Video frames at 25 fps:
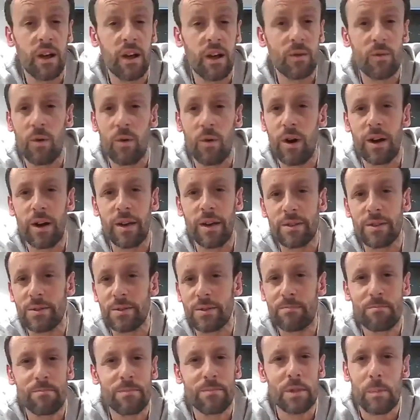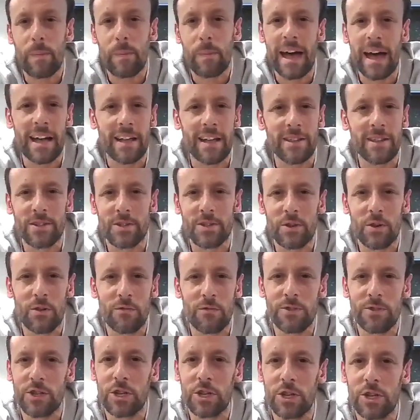Likewise, the patterns
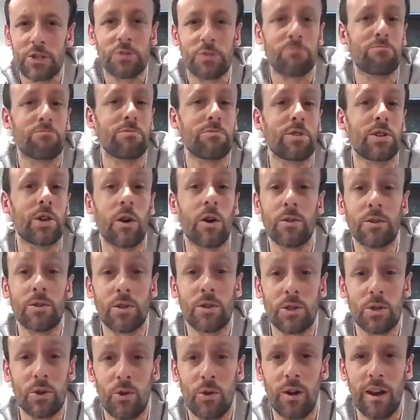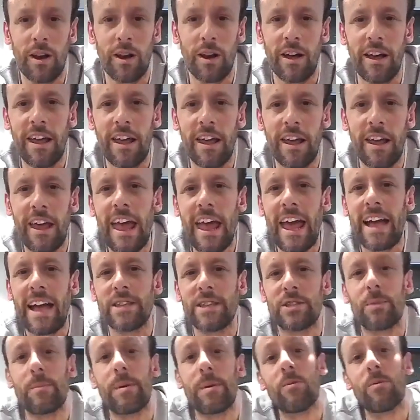of just going to the toilet.
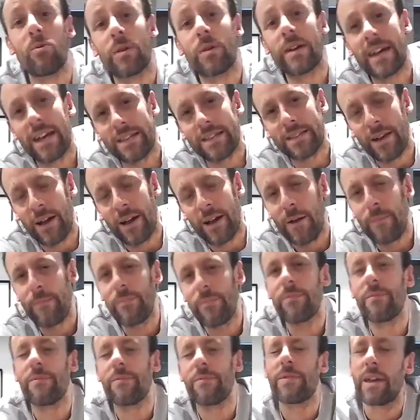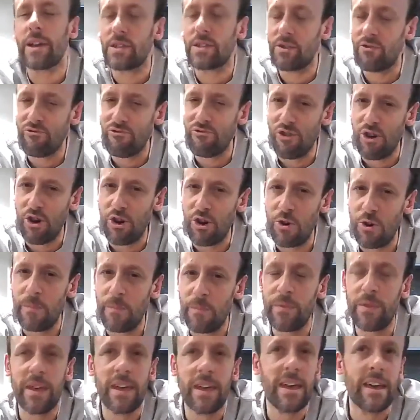And so people will get up, there's a
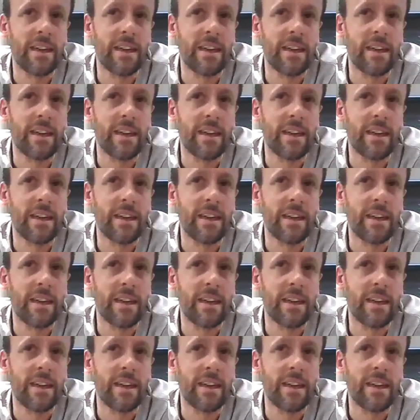route,